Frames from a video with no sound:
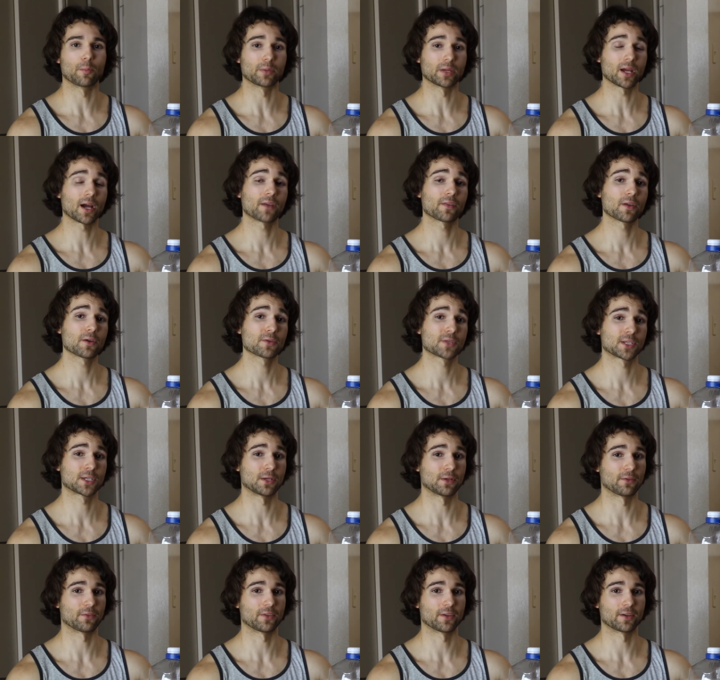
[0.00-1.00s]
beyond those
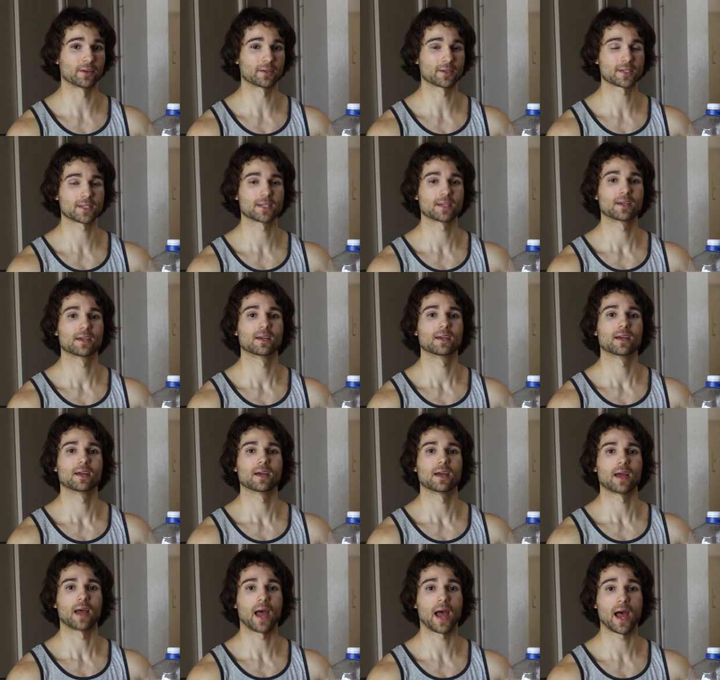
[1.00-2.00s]
two things,
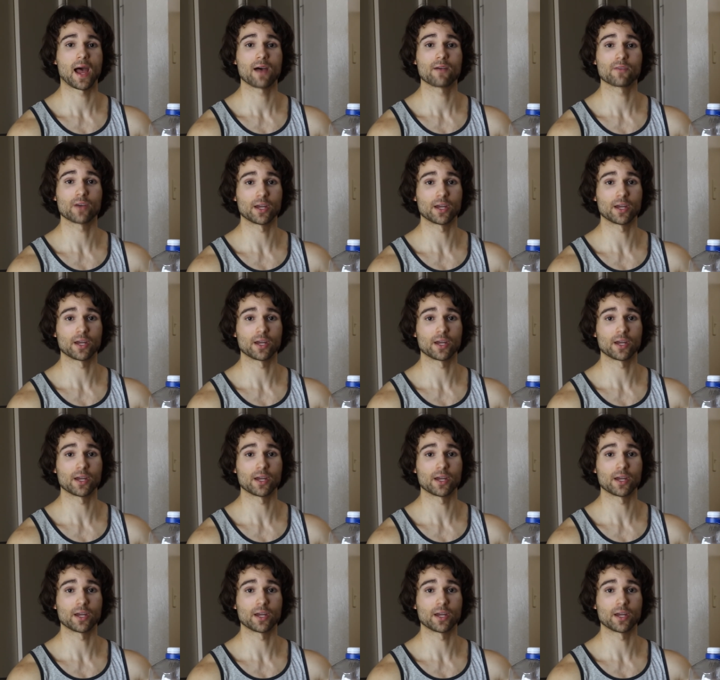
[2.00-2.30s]
have